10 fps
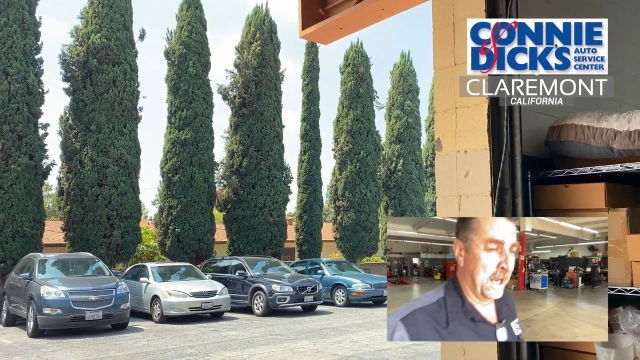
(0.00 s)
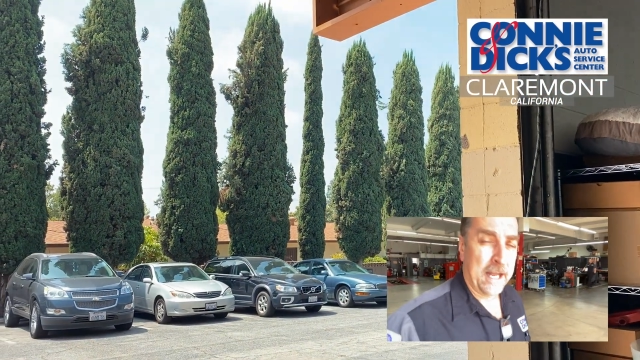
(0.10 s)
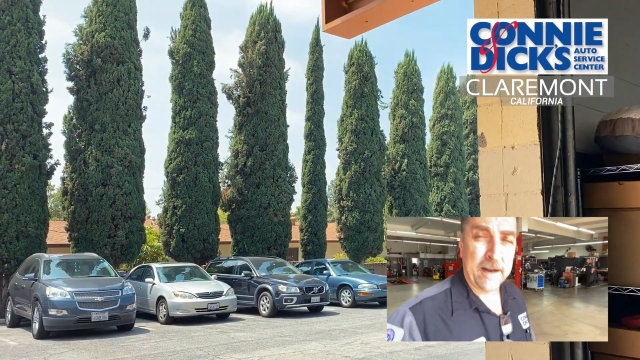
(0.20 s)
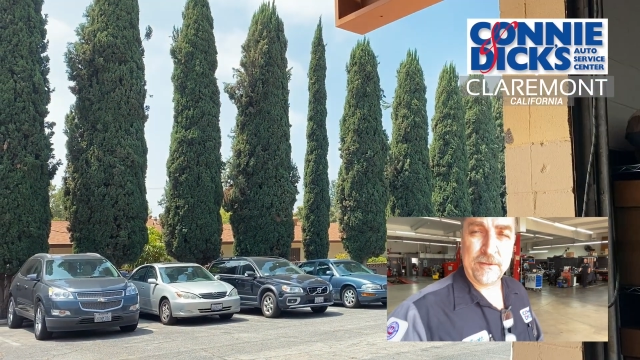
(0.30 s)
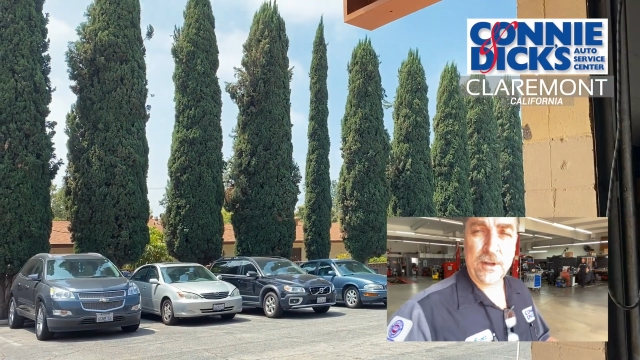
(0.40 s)

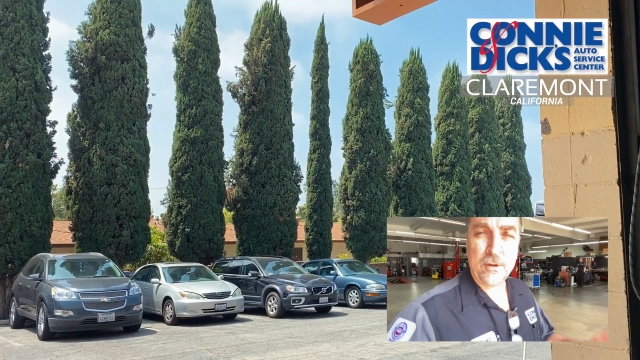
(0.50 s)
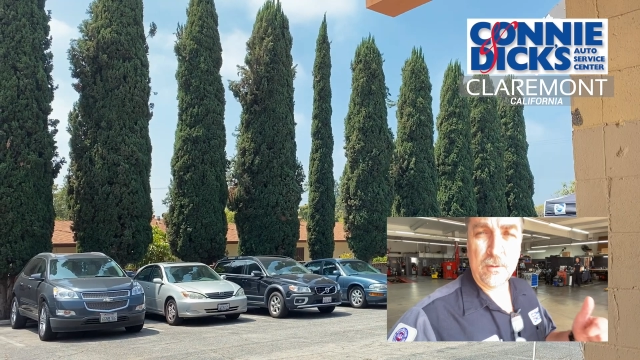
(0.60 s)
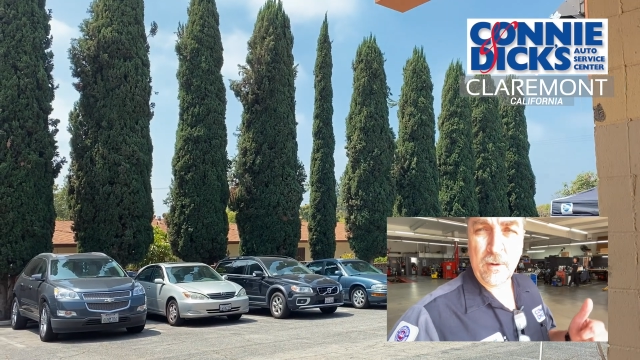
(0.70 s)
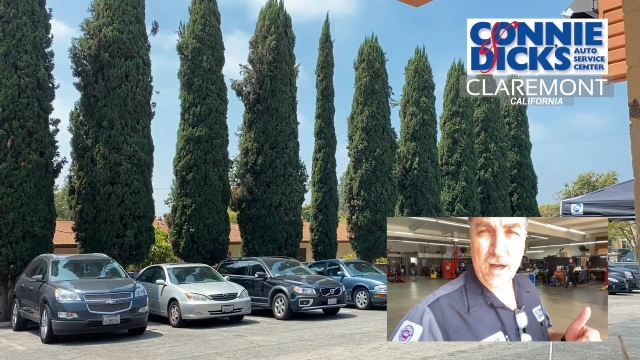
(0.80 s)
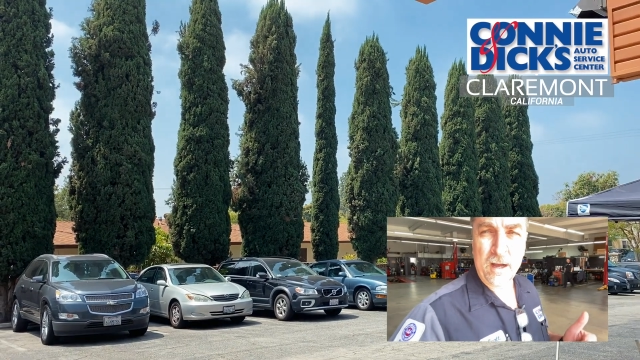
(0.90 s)
And if
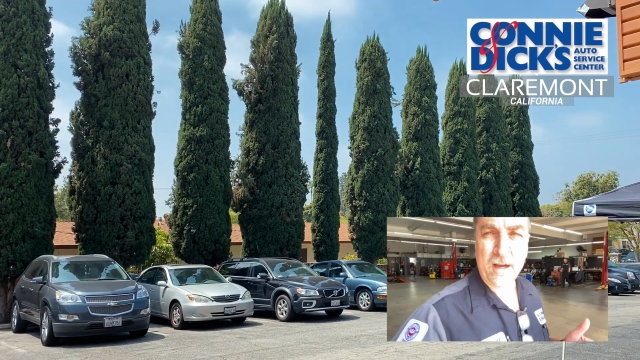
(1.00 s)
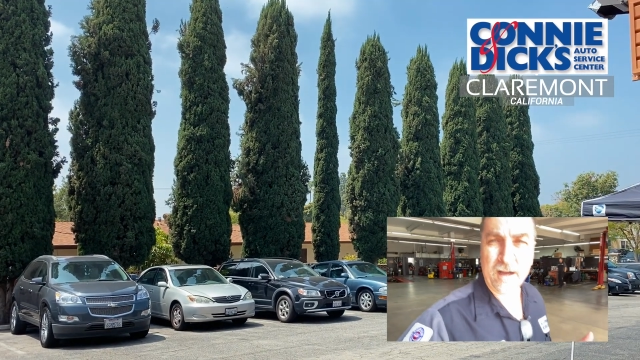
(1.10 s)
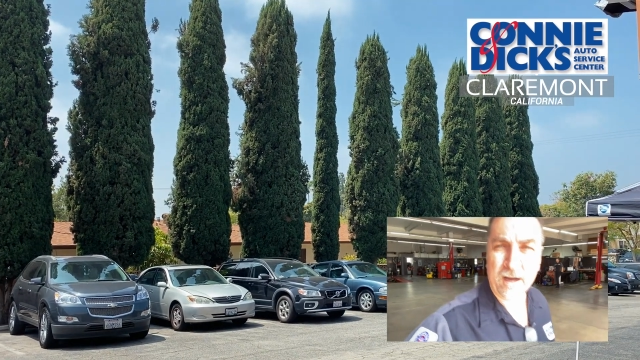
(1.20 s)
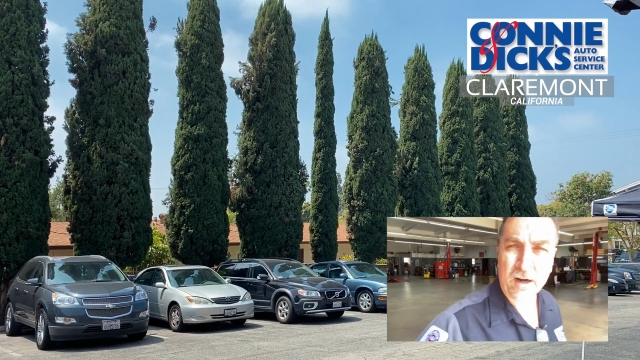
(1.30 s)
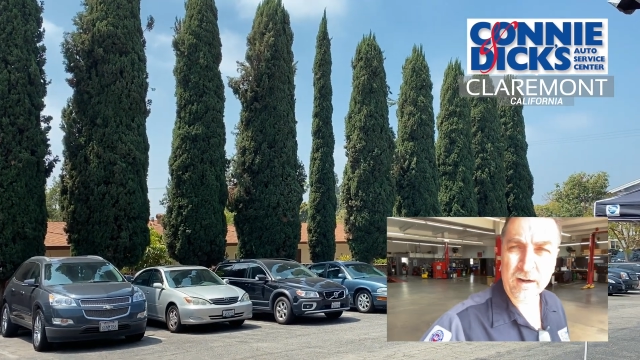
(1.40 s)
you
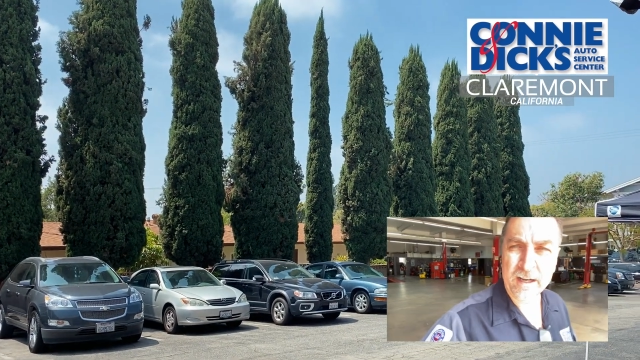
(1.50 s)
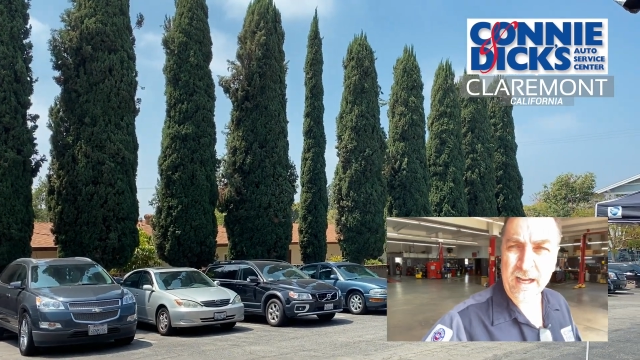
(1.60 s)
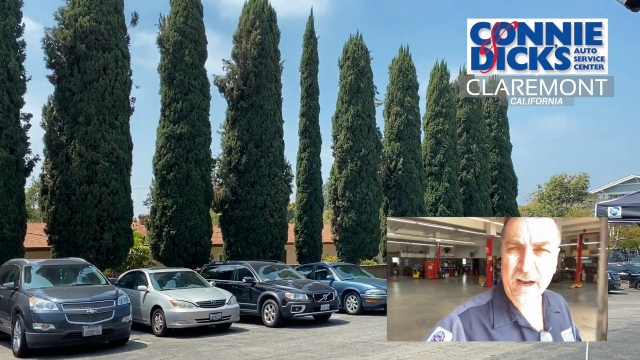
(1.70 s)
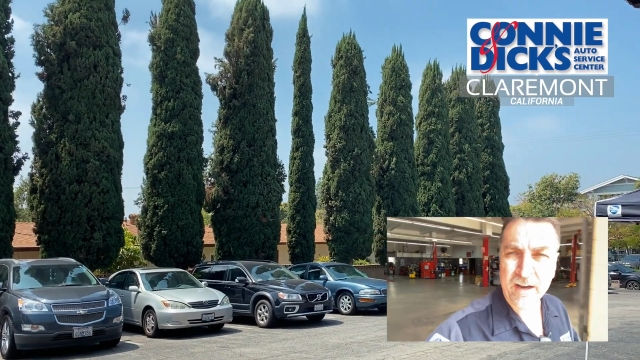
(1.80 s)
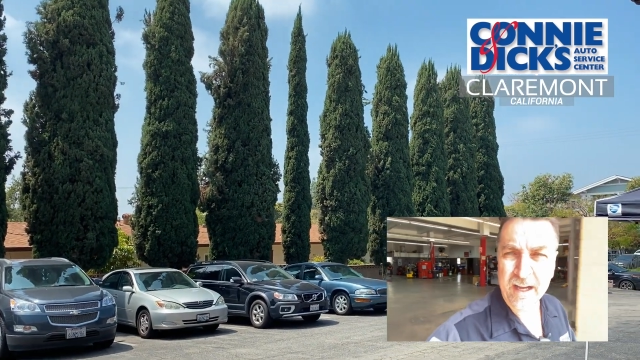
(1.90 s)
are in
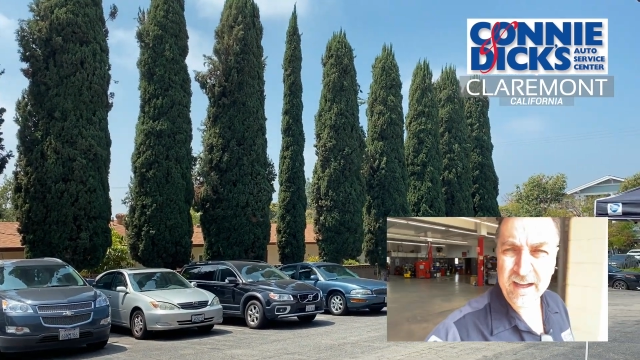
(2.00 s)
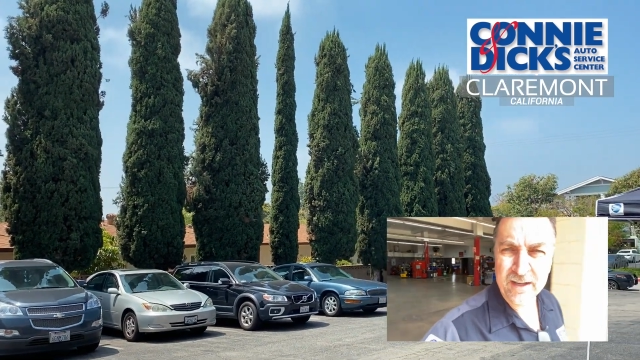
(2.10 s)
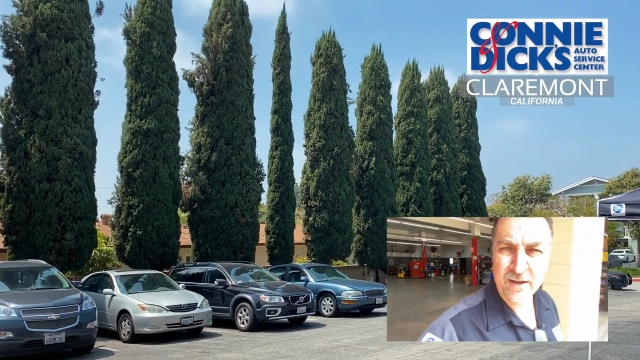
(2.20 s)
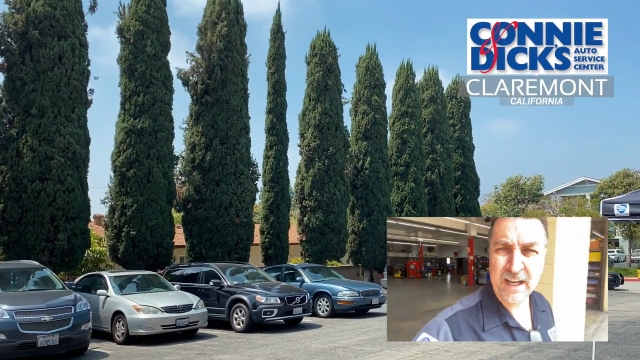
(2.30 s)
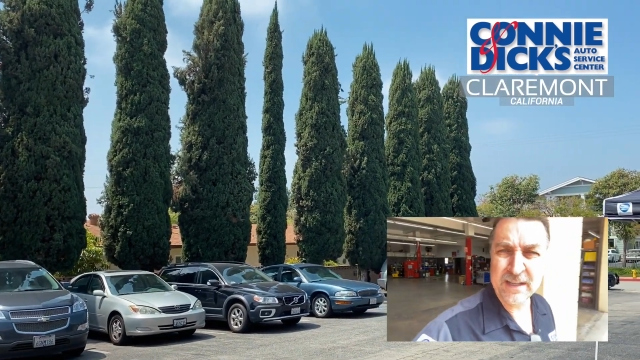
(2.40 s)
the area and
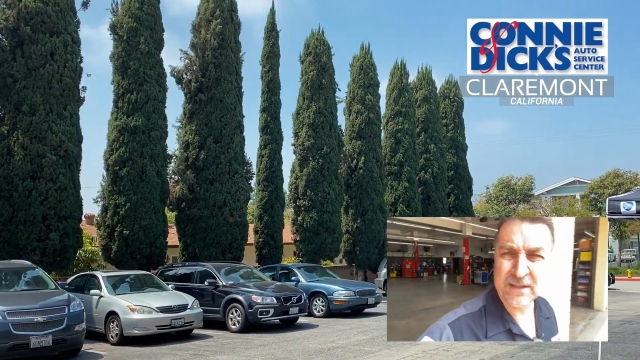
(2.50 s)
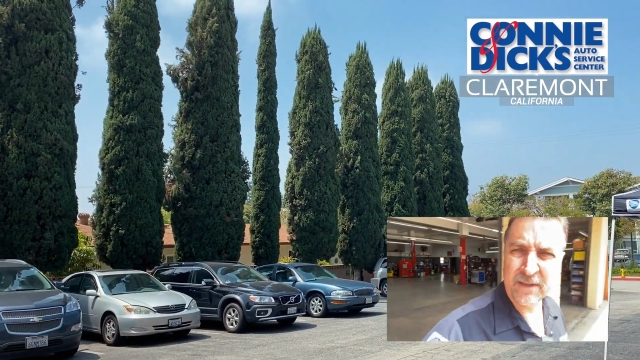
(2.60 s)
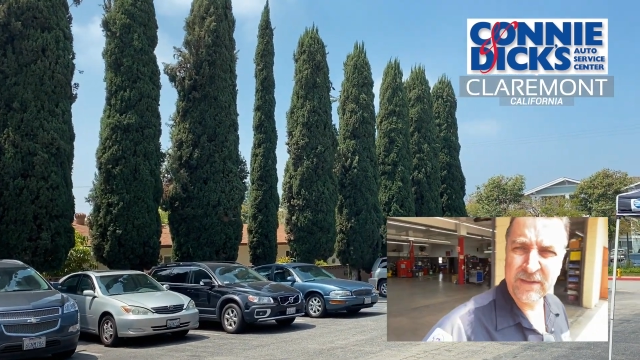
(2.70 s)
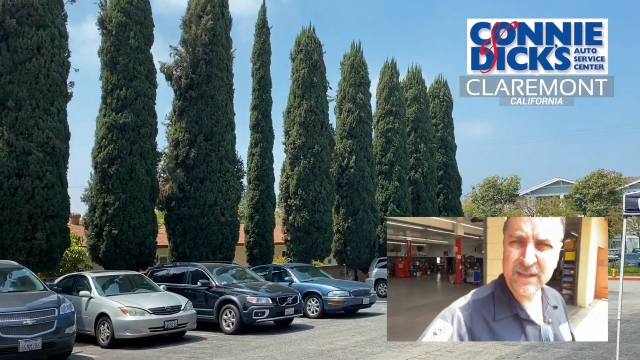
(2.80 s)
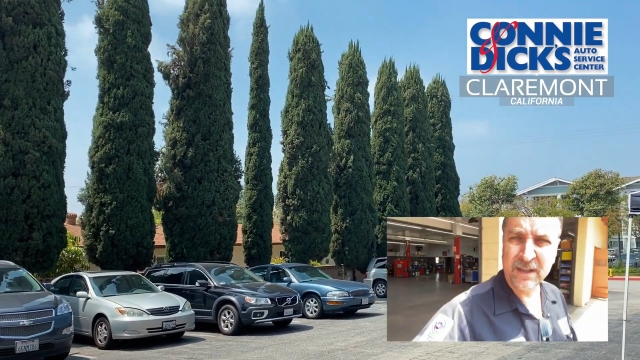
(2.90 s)
you need
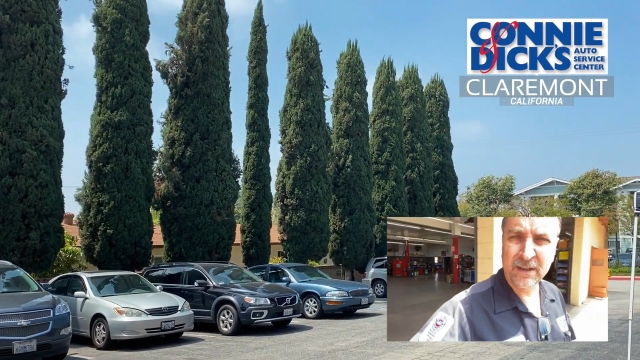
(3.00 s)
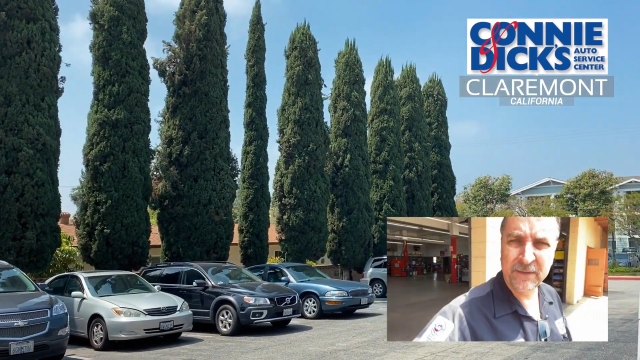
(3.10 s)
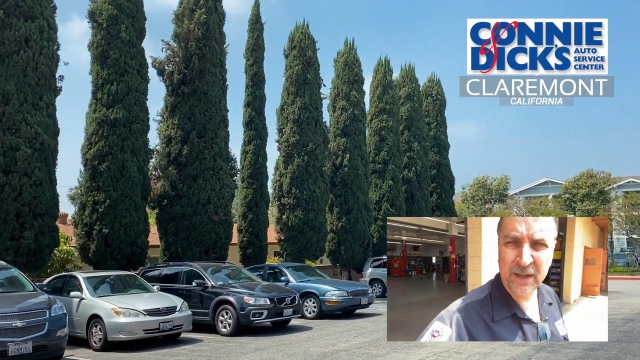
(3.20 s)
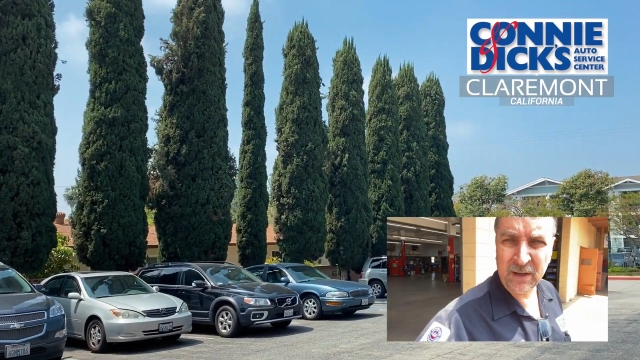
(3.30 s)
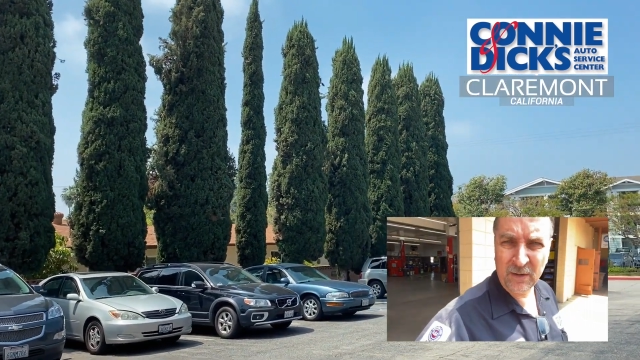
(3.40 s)
service on your
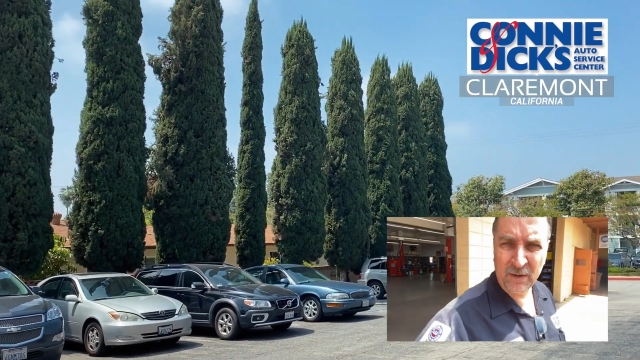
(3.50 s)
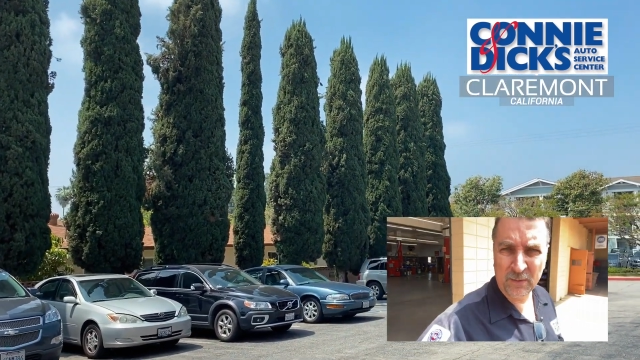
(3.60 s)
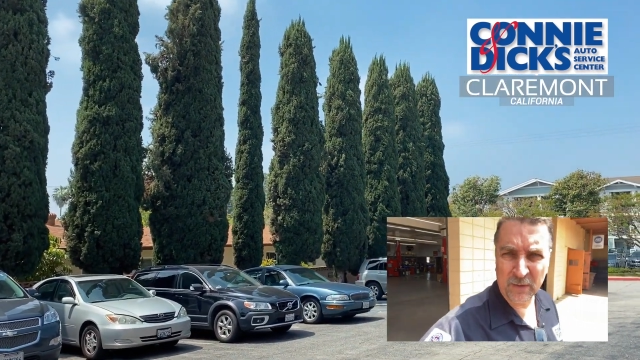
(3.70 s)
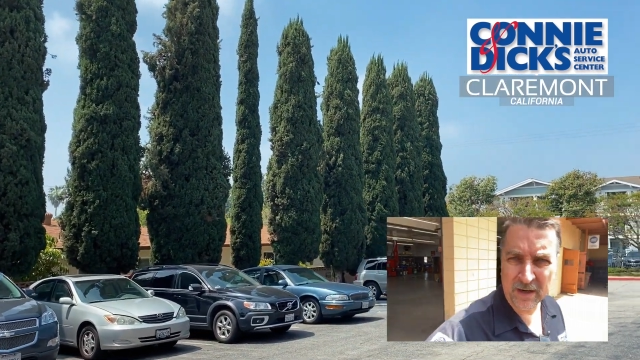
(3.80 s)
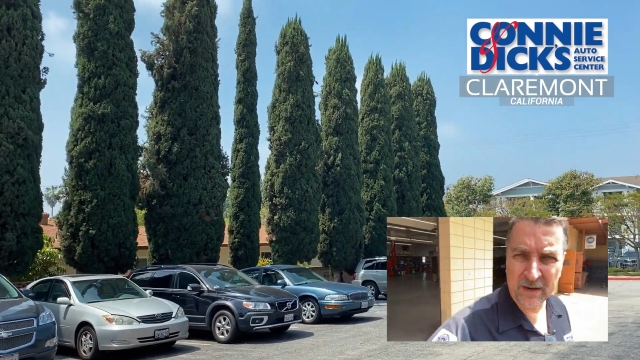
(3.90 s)
vehicle,
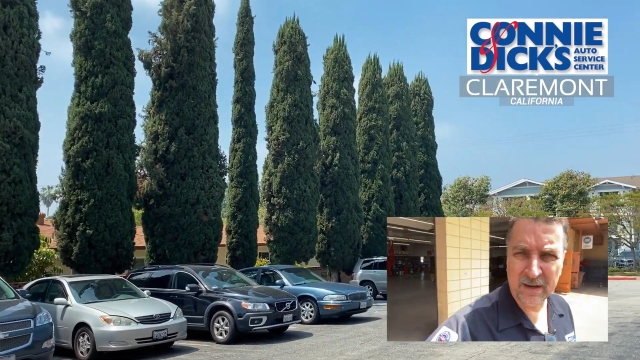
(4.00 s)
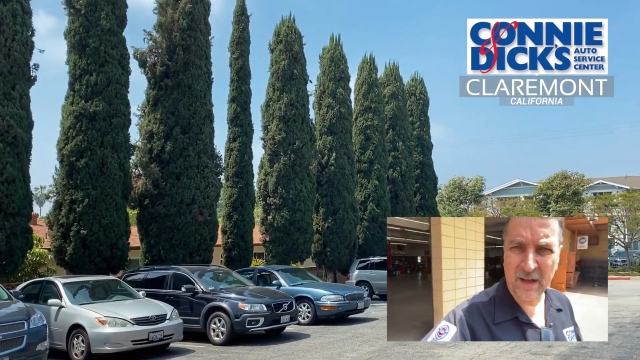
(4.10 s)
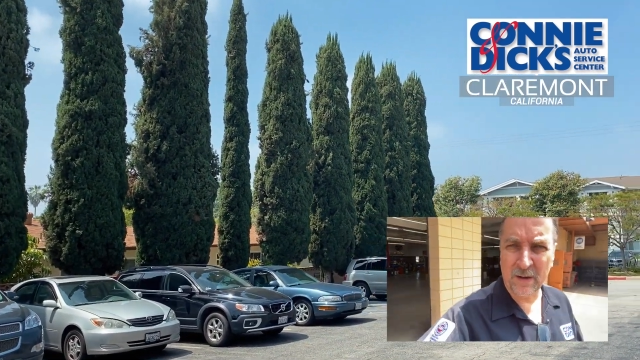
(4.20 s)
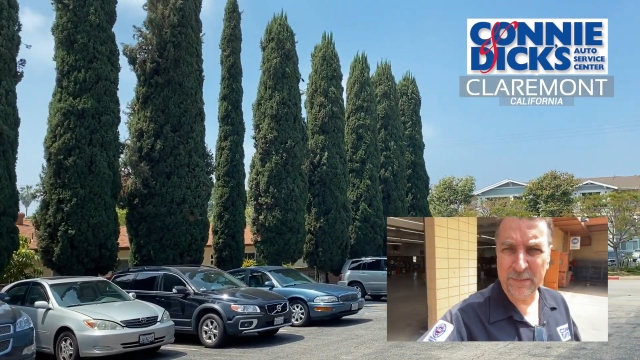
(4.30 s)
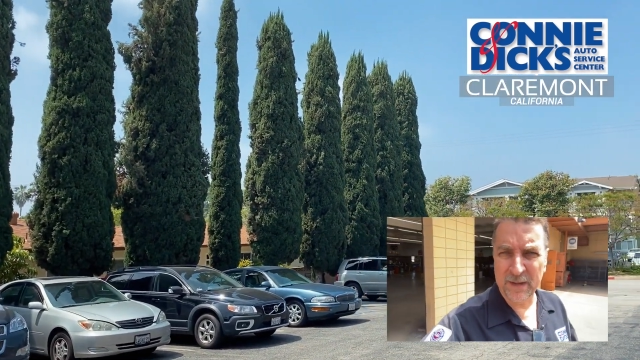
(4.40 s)
we're here to
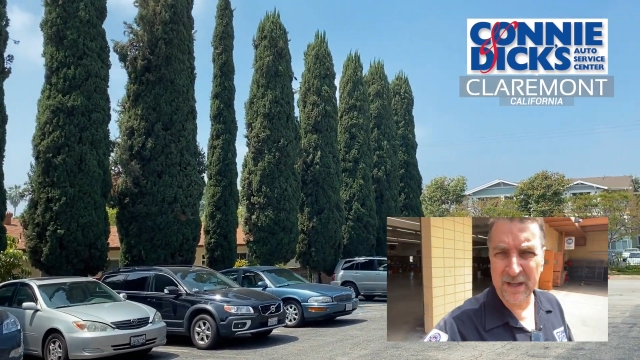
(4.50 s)
help.